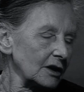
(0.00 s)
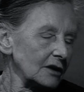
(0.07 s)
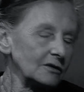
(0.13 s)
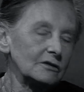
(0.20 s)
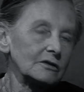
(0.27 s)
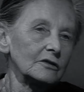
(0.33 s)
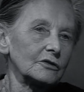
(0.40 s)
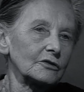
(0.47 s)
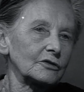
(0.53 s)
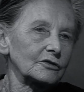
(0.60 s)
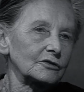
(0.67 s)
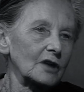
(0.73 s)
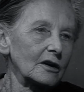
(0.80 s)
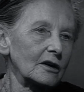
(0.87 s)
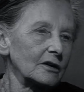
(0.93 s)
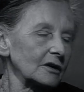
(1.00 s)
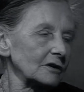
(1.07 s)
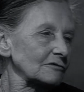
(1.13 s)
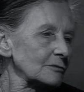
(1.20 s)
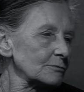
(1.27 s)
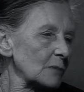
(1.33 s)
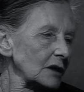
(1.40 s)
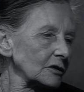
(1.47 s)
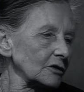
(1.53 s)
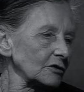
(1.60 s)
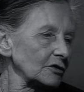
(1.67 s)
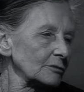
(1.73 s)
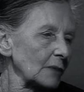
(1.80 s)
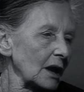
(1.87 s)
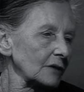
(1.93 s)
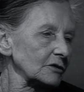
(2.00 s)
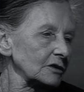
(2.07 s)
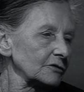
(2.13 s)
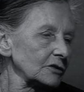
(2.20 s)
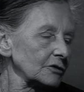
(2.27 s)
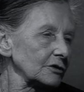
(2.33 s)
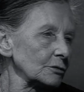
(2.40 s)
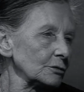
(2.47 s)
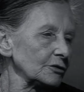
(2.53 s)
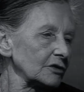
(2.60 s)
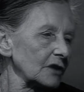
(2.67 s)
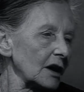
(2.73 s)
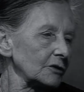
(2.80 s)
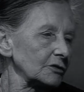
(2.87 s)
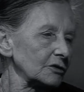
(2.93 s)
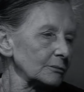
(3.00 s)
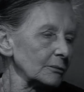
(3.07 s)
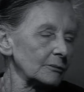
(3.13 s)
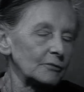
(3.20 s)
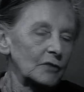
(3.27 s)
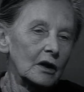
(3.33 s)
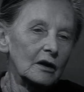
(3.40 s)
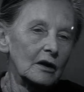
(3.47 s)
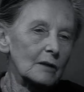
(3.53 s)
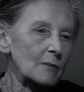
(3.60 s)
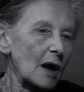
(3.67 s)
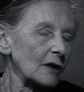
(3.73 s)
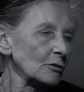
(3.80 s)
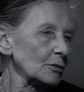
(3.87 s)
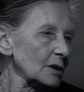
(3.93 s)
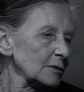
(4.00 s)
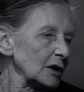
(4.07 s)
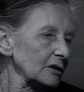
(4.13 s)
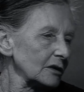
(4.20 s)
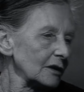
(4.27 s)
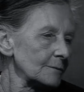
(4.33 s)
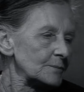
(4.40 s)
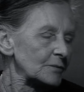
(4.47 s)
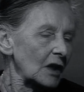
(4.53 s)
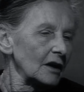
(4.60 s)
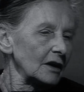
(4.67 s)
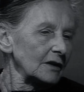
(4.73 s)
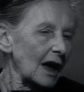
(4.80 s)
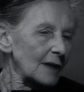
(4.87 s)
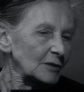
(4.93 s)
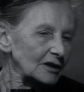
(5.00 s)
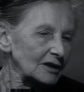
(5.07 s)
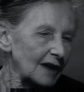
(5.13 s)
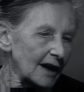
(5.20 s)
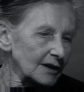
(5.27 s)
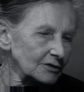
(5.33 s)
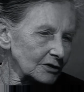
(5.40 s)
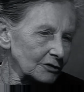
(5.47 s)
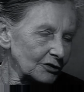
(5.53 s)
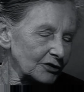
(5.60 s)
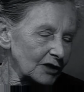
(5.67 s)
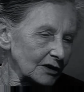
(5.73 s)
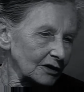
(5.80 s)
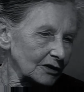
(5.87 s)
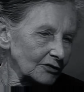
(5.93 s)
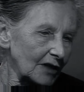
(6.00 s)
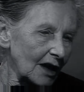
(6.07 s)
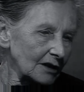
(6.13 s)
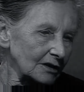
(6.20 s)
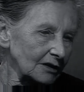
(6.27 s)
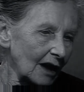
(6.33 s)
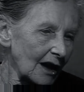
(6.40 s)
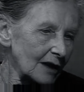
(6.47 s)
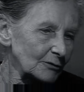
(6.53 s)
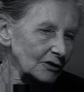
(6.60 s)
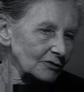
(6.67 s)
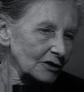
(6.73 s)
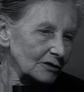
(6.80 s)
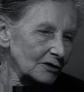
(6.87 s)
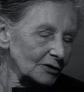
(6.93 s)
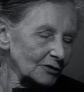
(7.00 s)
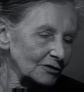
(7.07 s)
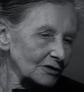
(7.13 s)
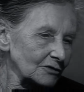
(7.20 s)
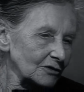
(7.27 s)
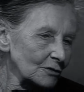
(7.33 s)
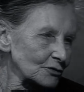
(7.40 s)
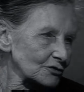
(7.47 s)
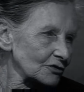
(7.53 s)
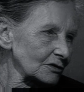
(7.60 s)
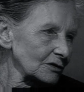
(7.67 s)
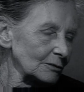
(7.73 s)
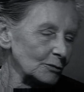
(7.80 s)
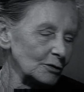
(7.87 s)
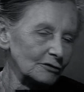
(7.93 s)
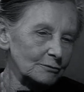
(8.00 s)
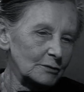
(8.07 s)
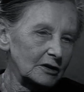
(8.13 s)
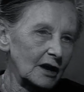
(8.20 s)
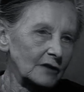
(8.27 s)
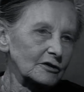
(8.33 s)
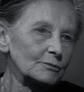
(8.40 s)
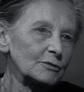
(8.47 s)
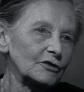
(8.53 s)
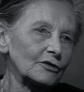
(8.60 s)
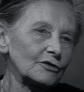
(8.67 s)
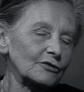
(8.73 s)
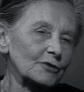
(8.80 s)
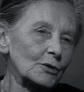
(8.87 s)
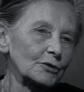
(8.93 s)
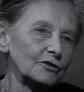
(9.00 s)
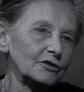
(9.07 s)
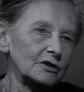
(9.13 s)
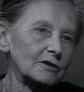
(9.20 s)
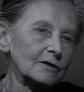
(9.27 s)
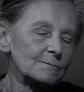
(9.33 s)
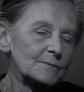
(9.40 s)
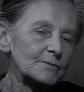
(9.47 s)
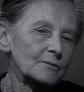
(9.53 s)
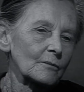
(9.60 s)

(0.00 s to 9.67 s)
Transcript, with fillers: did stir a tremendous amount of enthusiasm among women. And I'm inclined to think at that time that the constitutional movement under Mrs. Fawcett